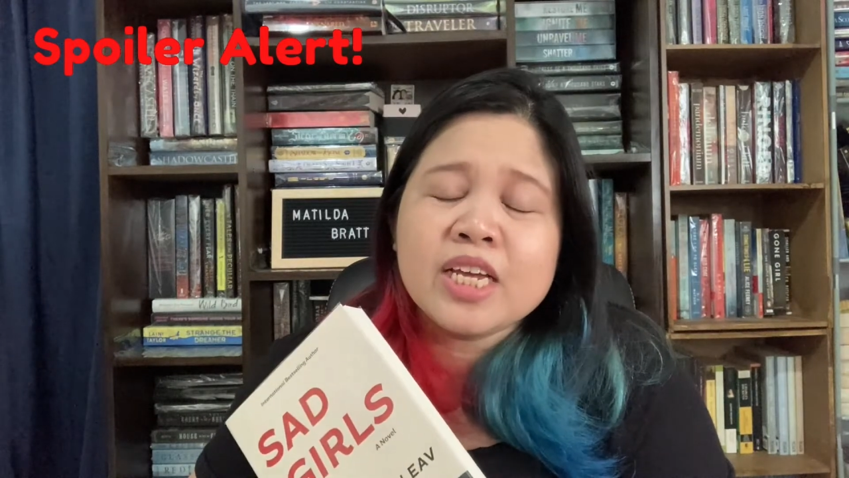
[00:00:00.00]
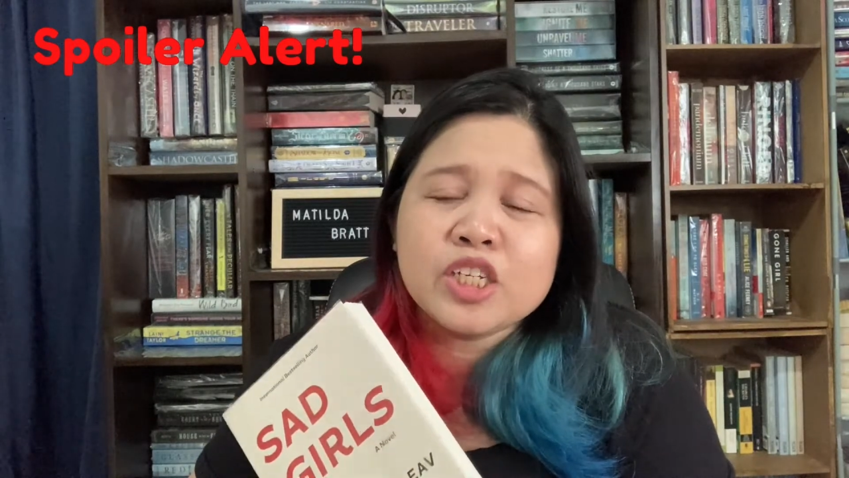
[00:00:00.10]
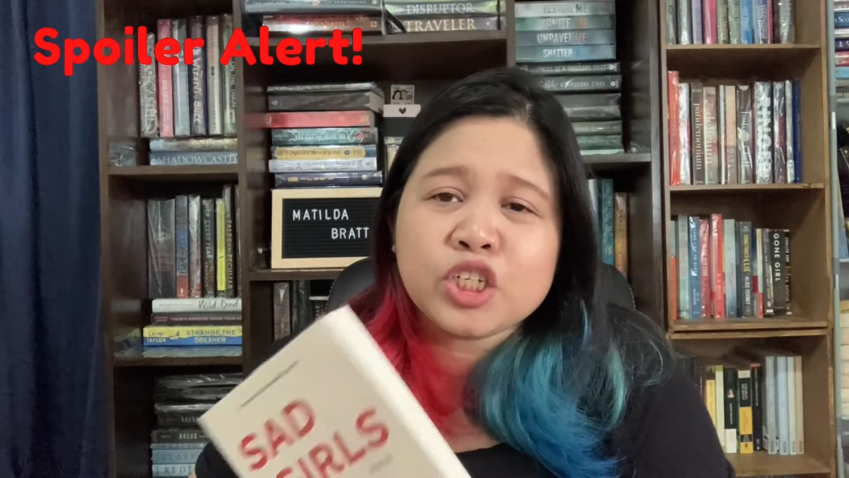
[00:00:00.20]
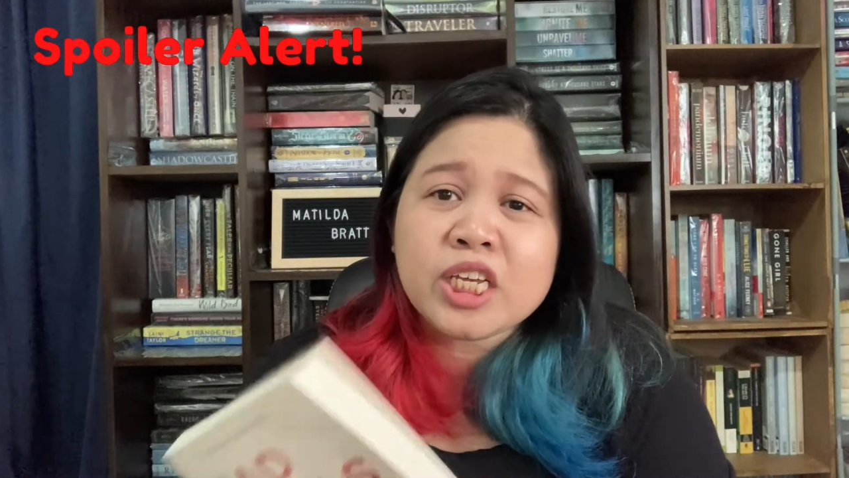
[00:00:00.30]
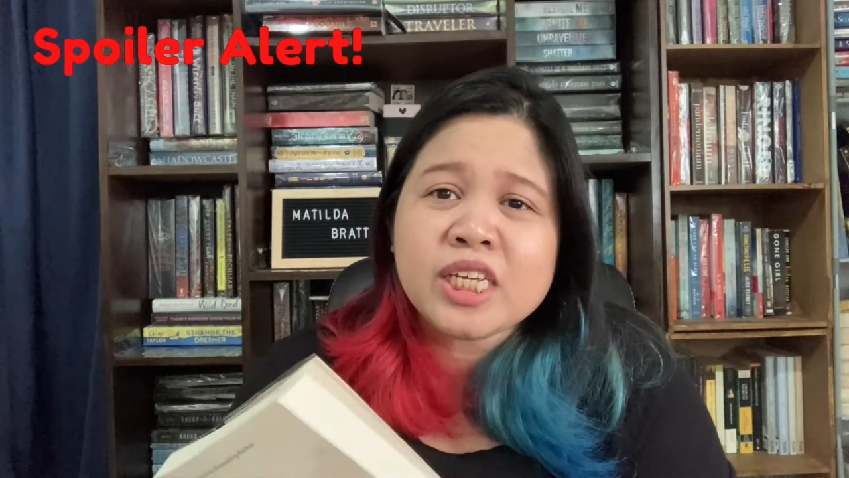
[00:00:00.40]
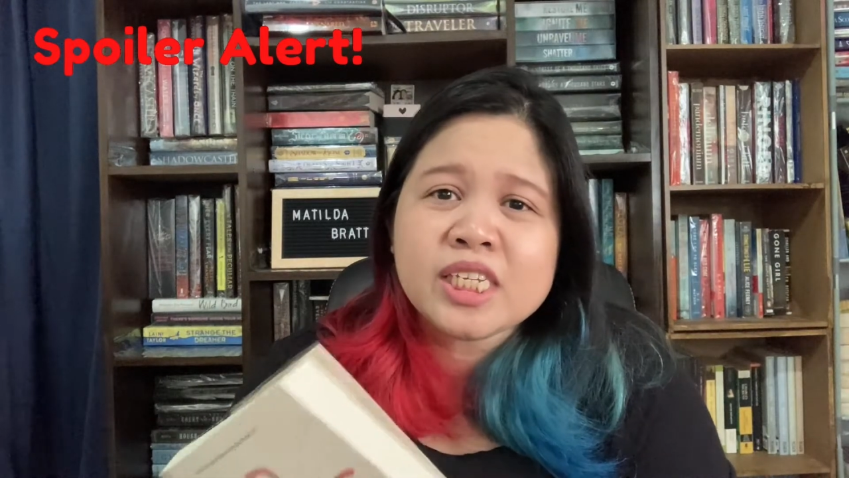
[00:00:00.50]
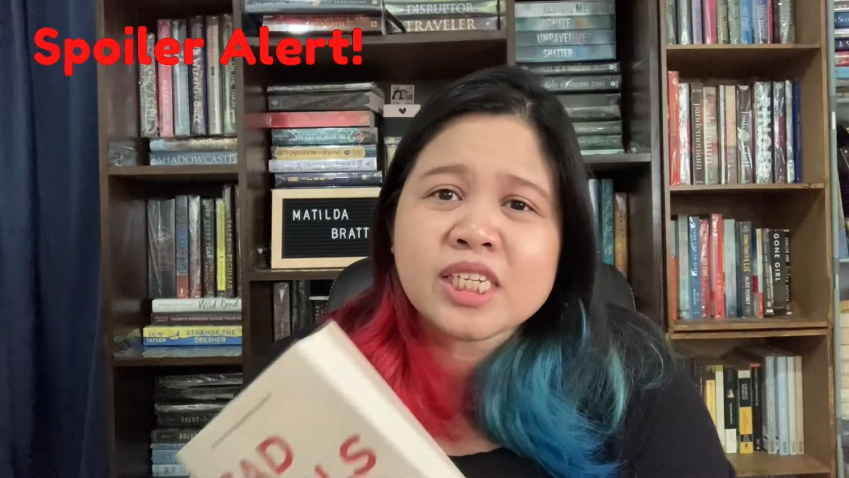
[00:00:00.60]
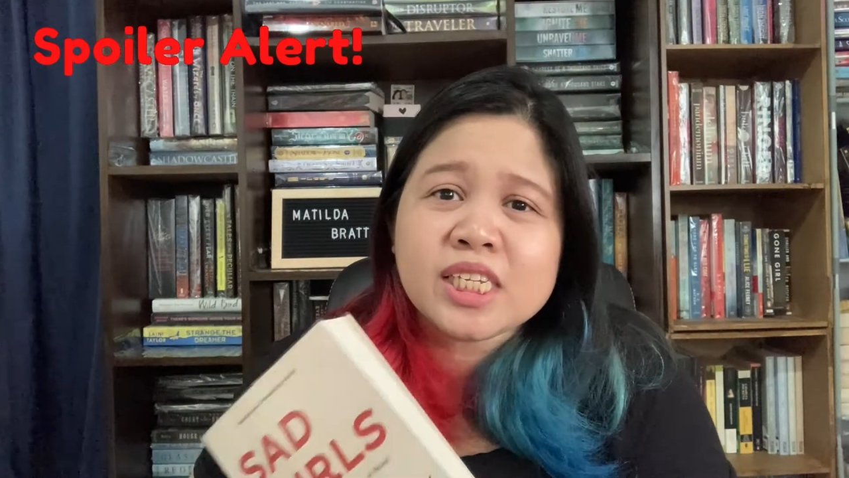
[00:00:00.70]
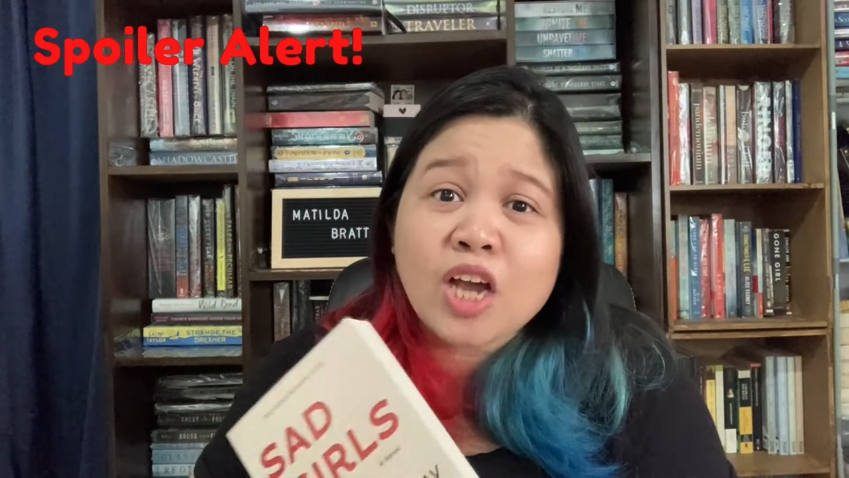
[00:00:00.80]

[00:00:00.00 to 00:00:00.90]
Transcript: she's